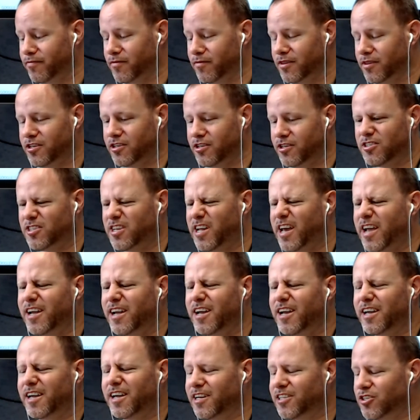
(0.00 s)
to just take
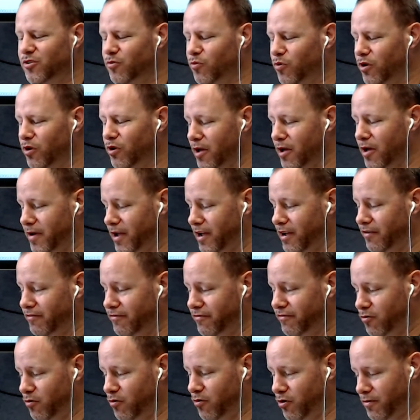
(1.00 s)
a guess of what I paid
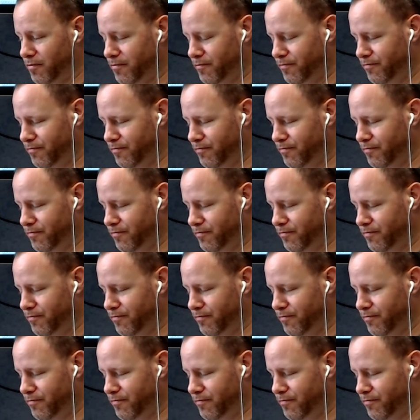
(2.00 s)
for it.